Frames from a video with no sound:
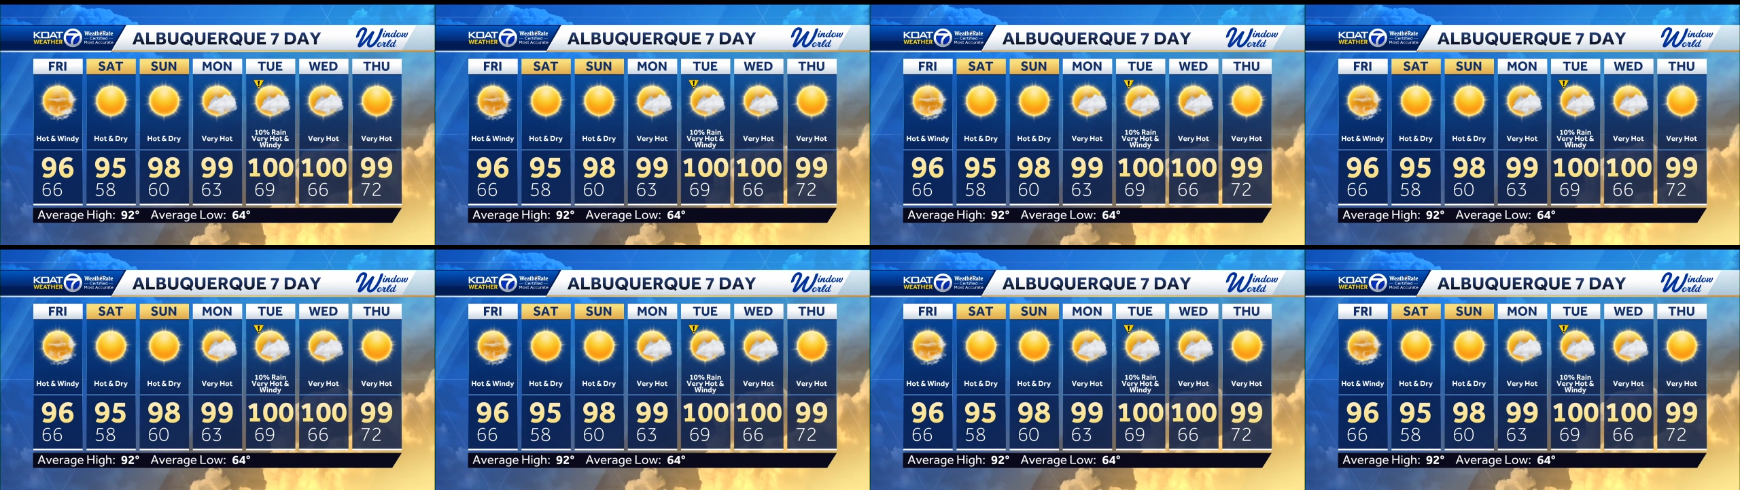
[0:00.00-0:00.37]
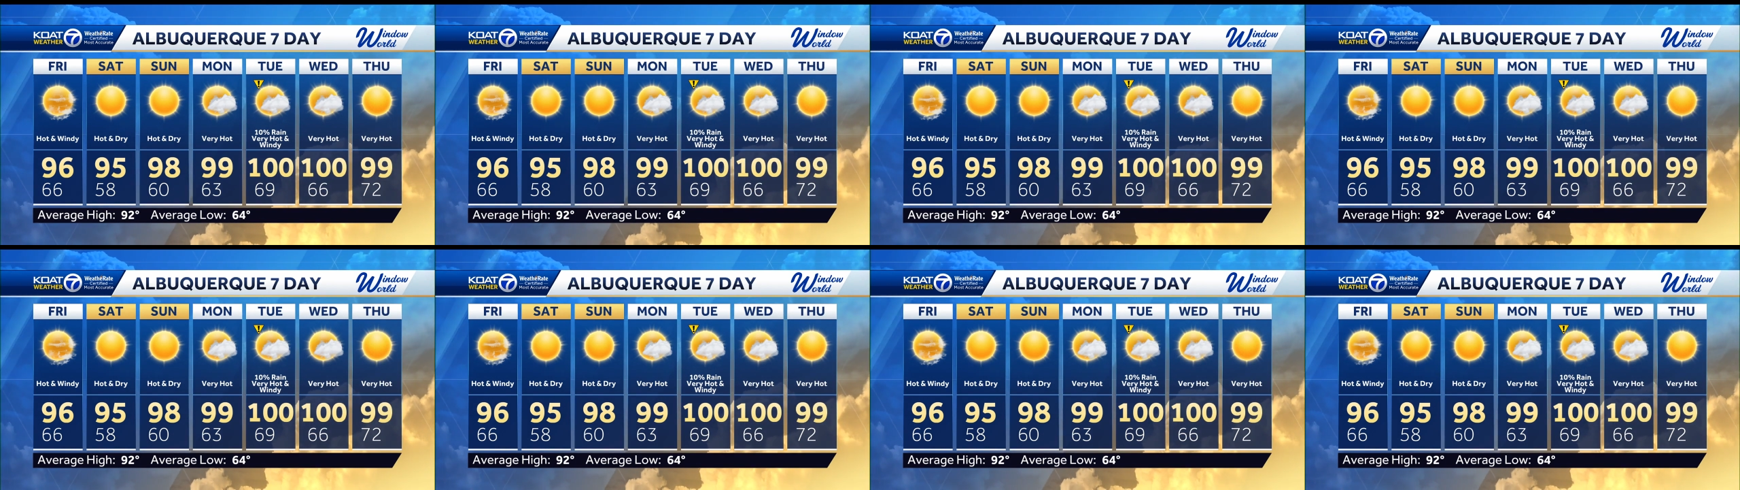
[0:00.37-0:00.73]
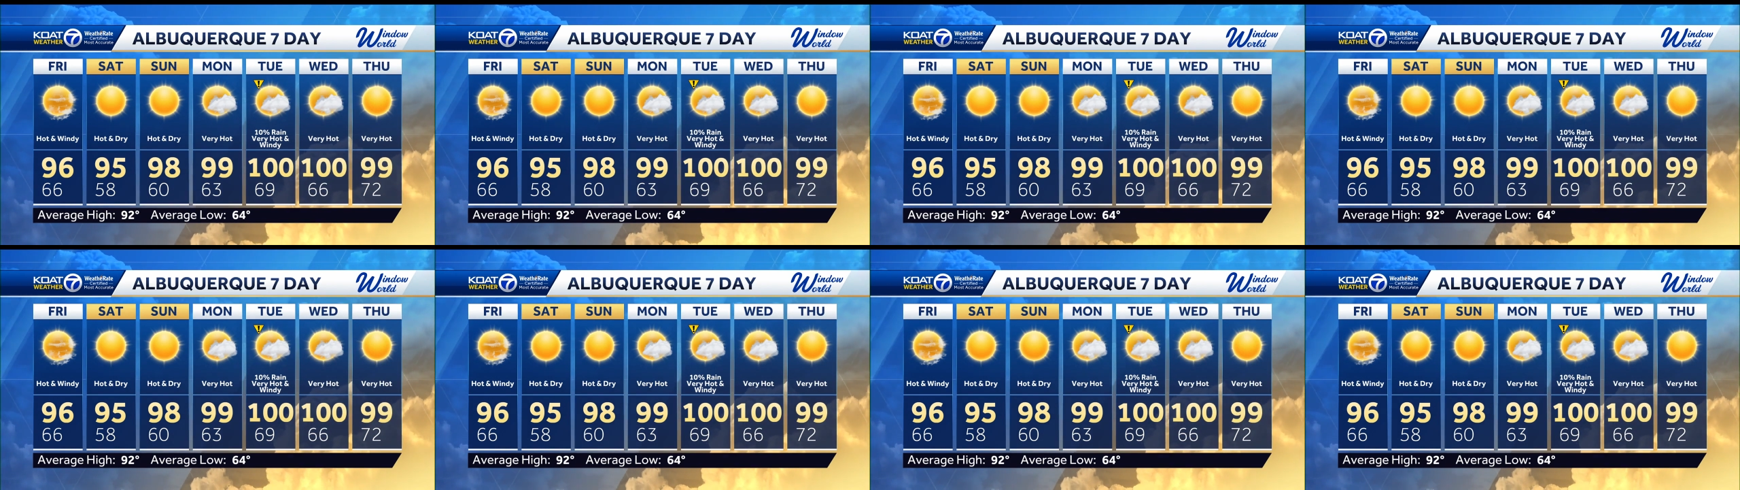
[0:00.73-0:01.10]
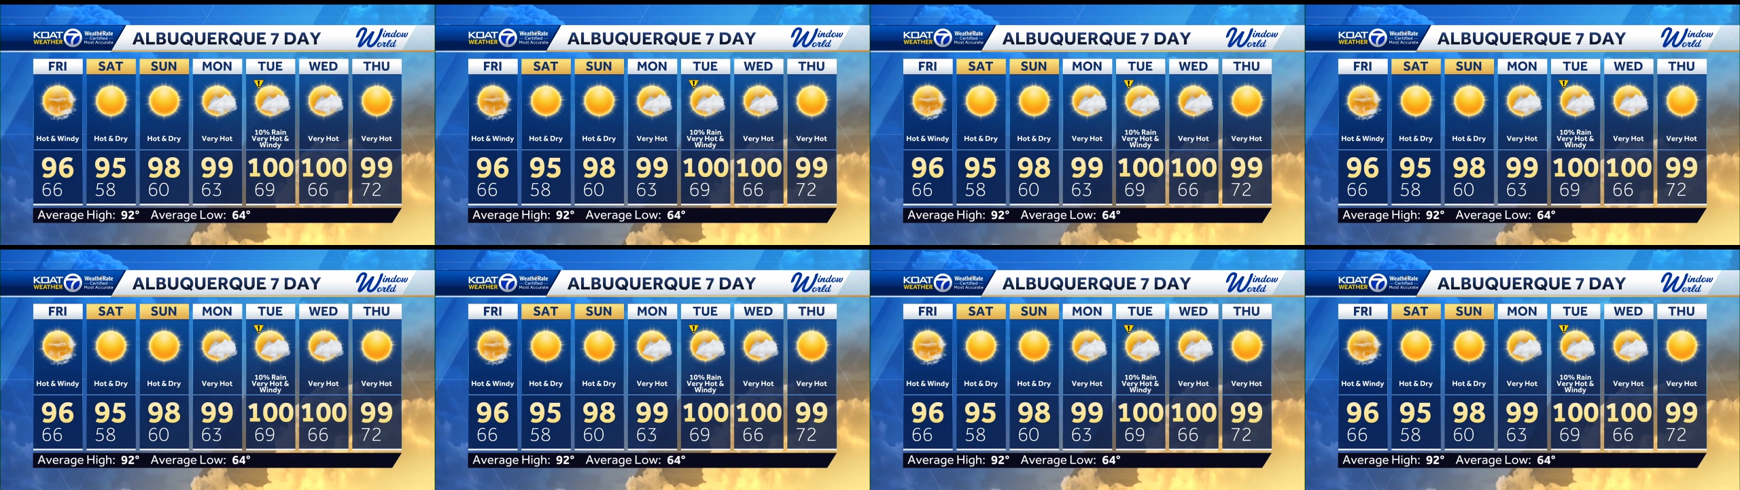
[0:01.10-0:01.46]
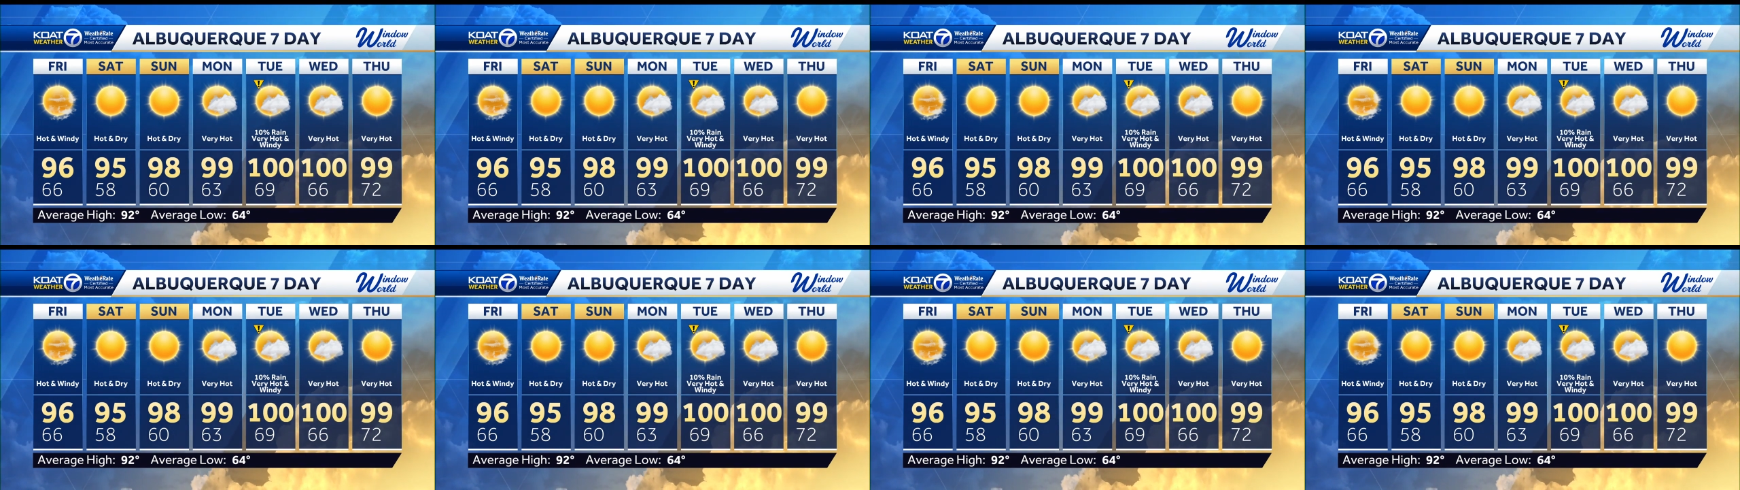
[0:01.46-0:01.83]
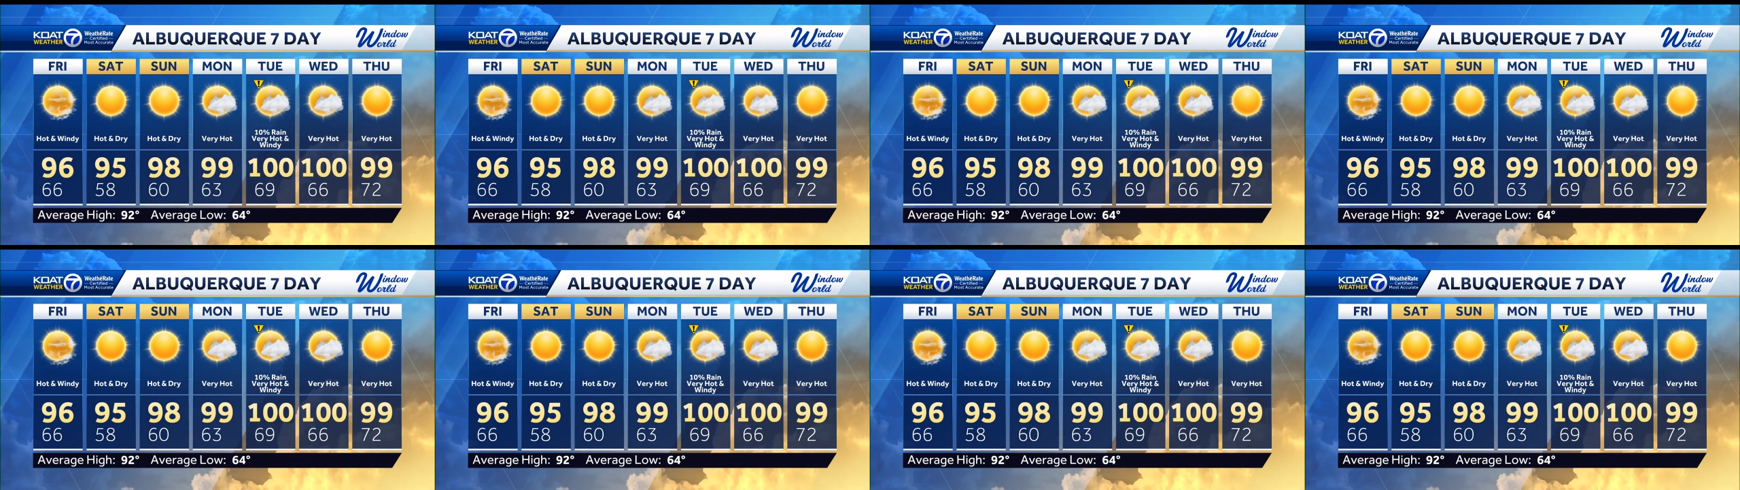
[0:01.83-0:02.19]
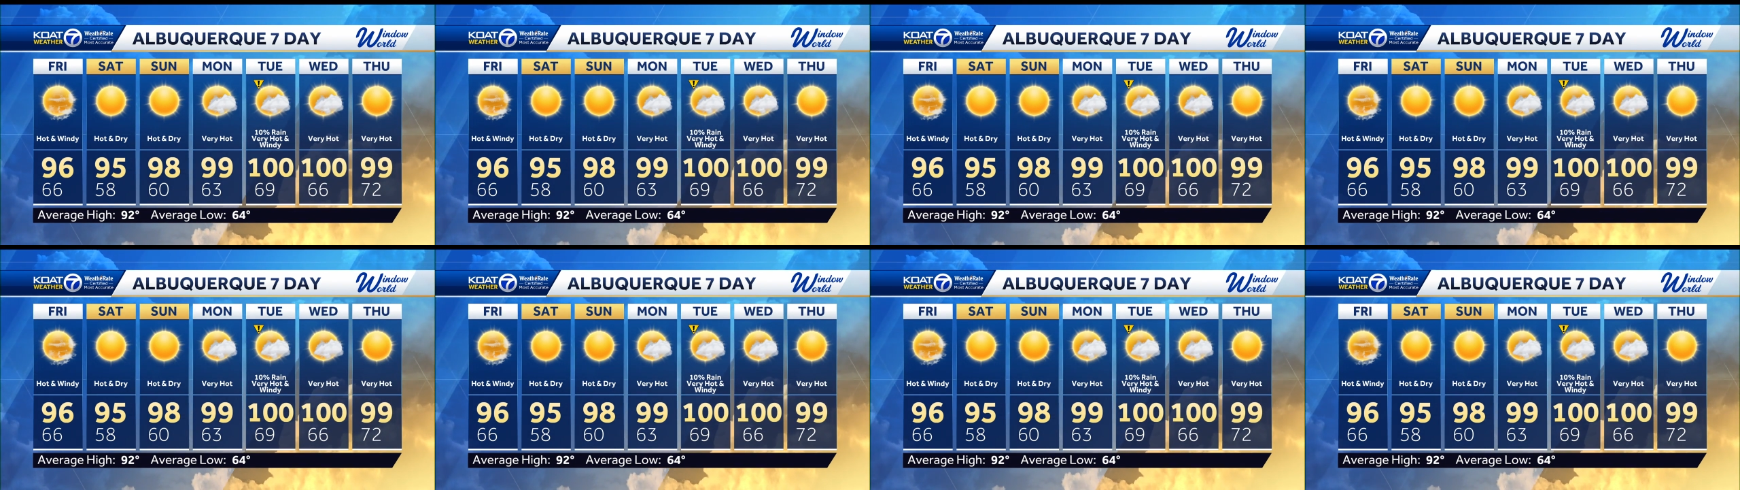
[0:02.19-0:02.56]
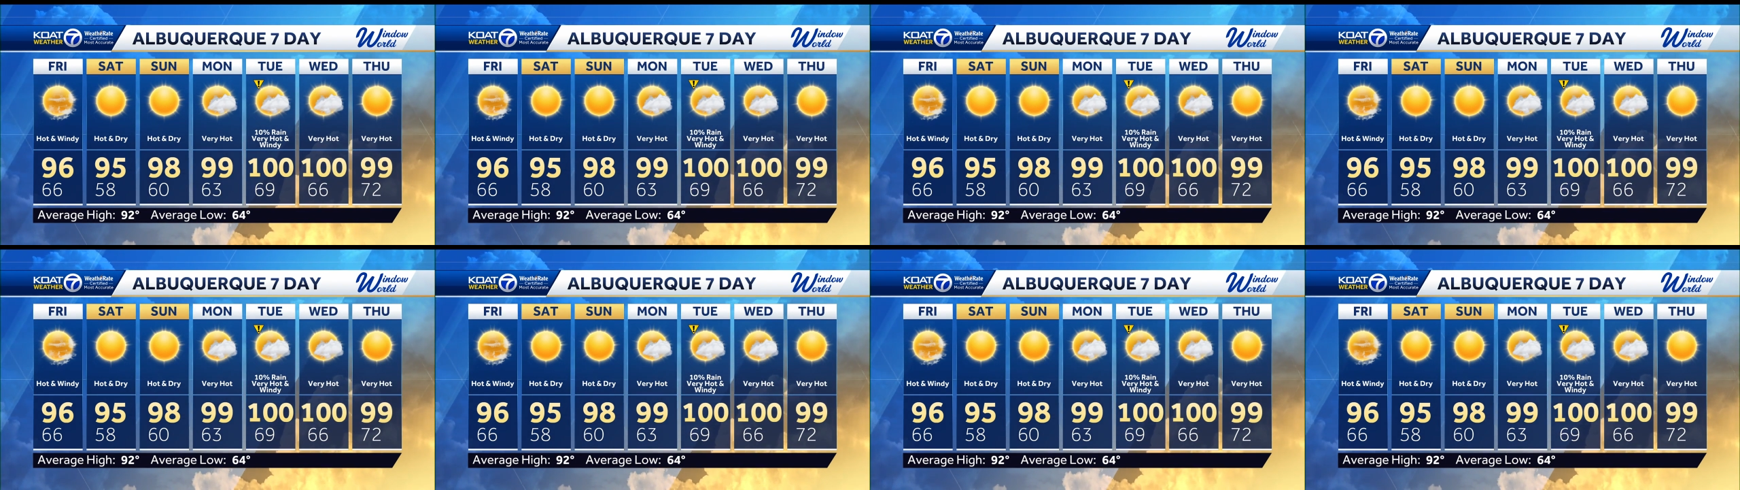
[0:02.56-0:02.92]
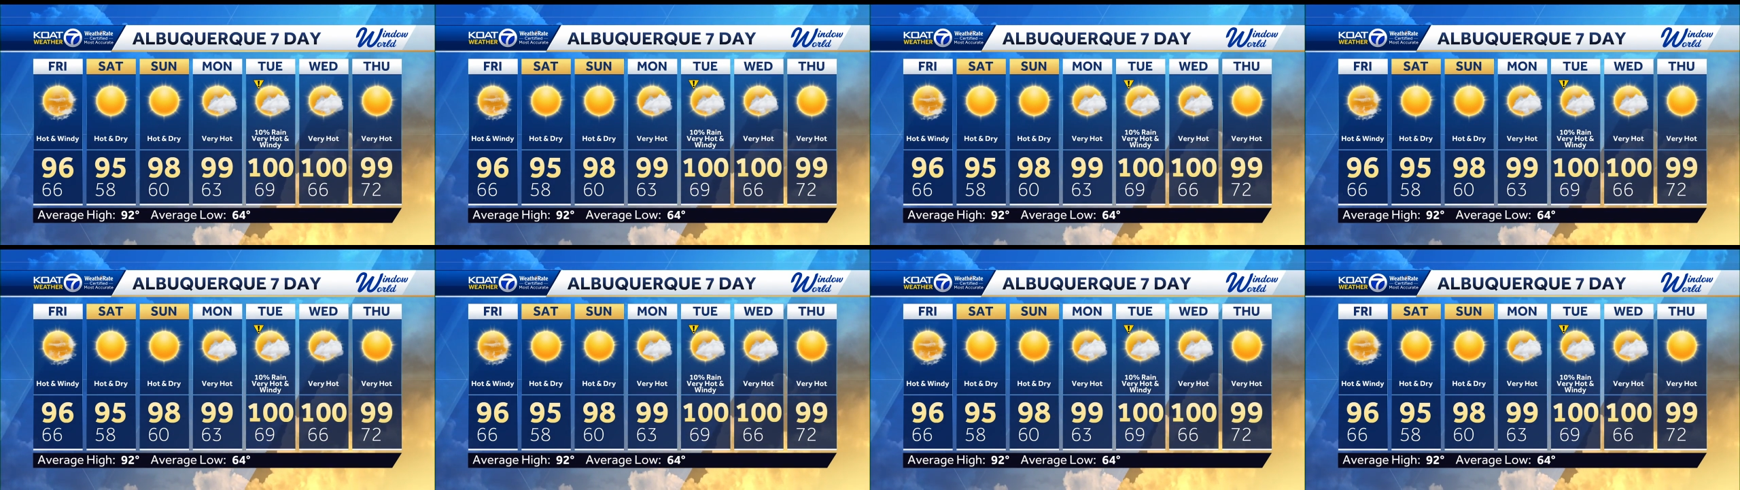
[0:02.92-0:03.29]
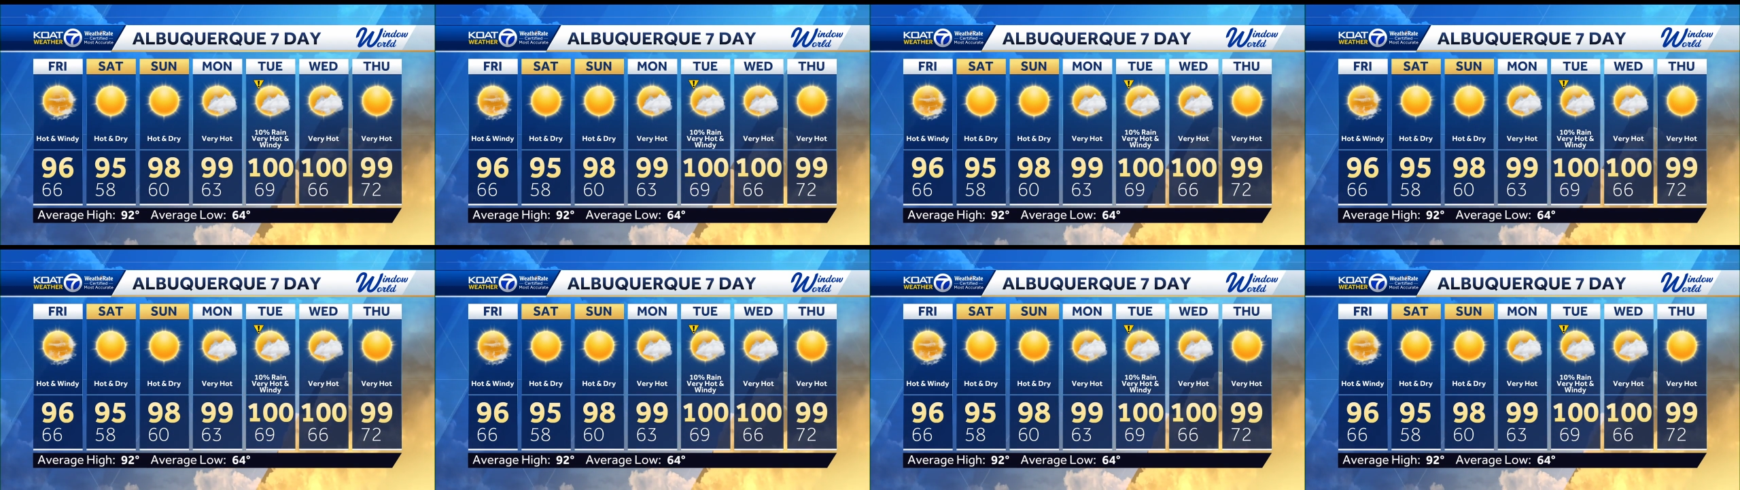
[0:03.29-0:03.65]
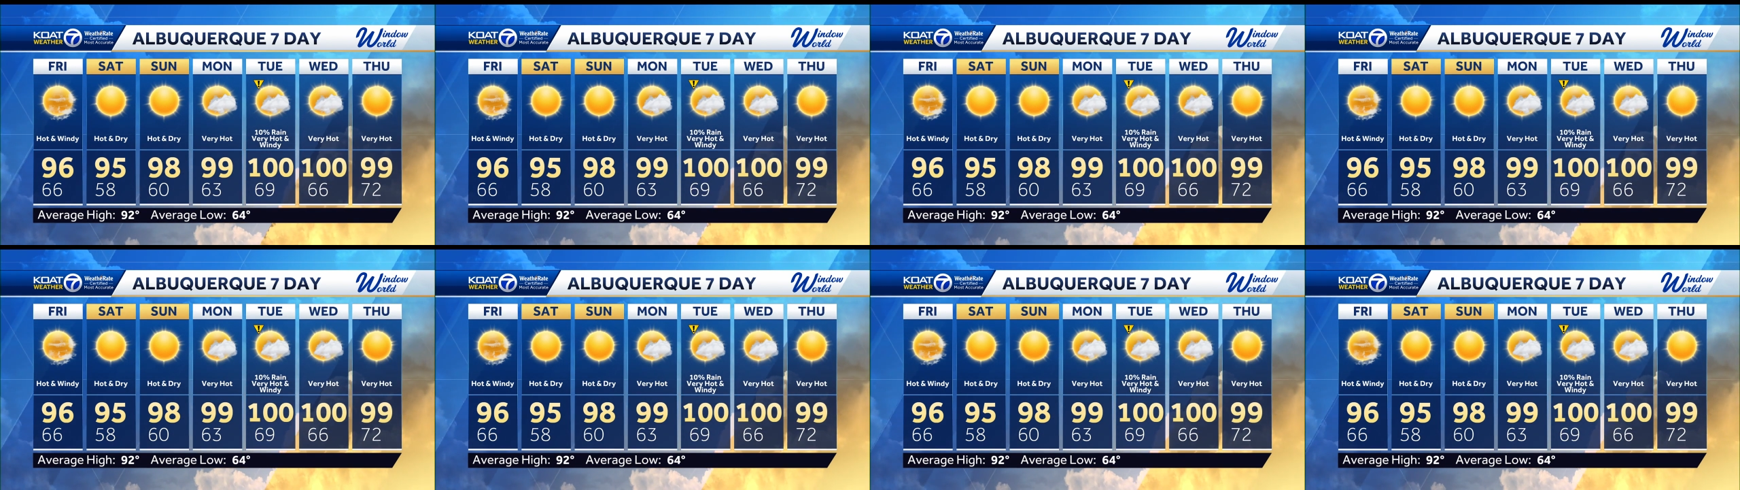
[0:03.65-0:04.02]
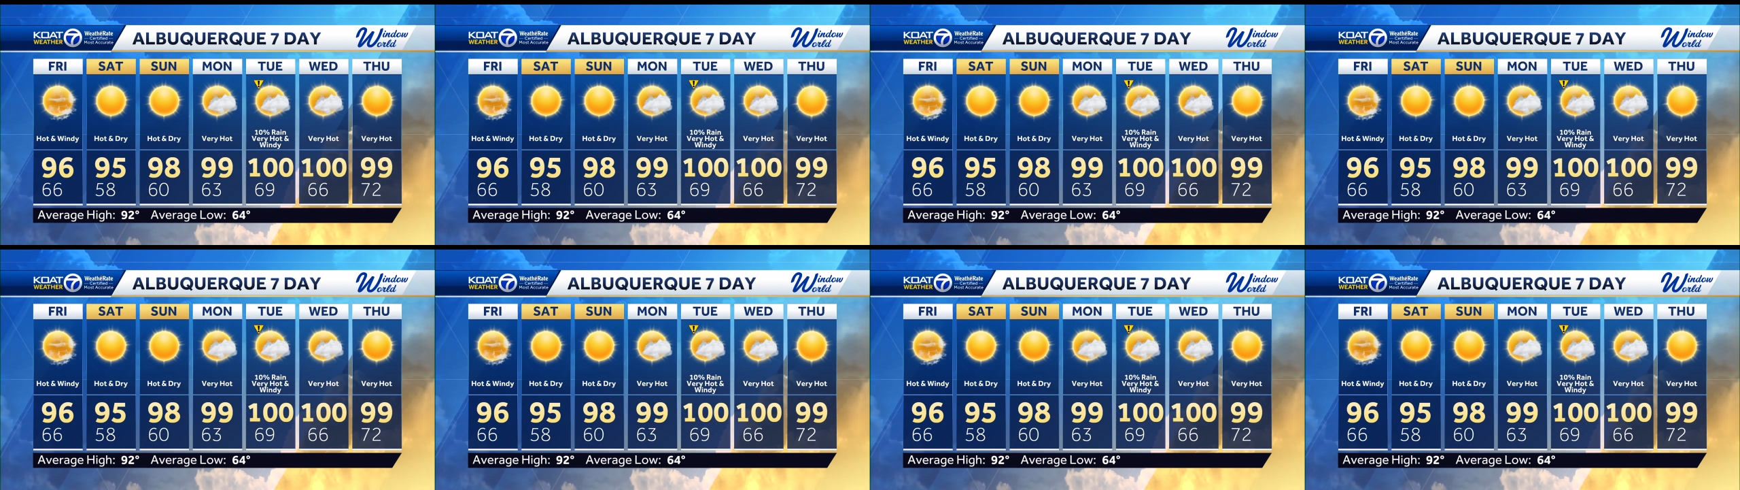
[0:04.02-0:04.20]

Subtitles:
[unreadable: no face in view]